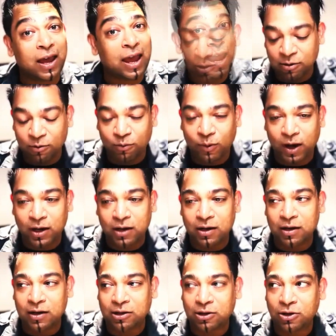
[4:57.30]

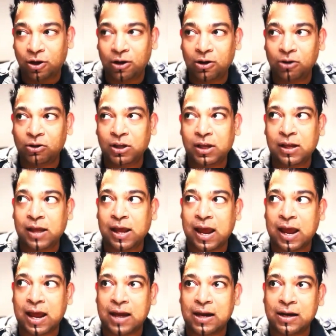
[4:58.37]
When you're looking
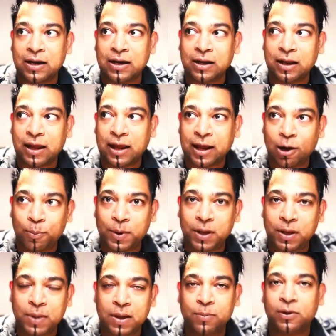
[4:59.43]
at helping
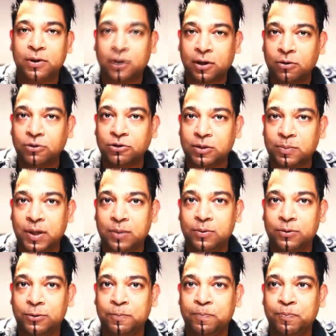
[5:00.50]
people and coaching
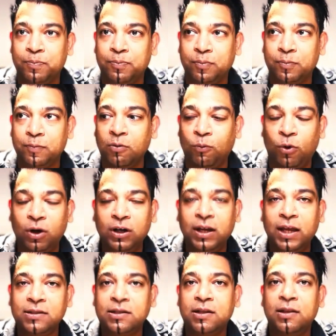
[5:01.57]
people, what
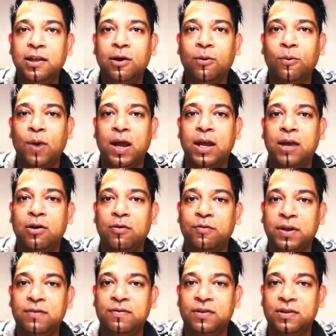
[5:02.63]
gets in their way of even